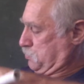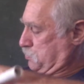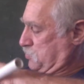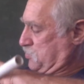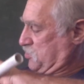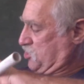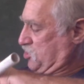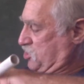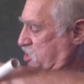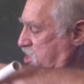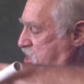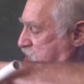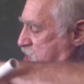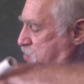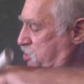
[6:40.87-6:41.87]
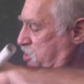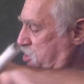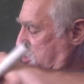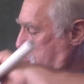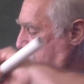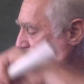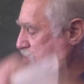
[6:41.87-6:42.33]
Stab it
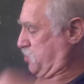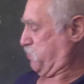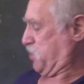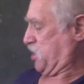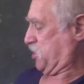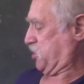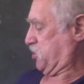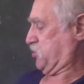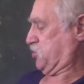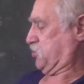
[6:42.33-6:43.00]
into the bucket.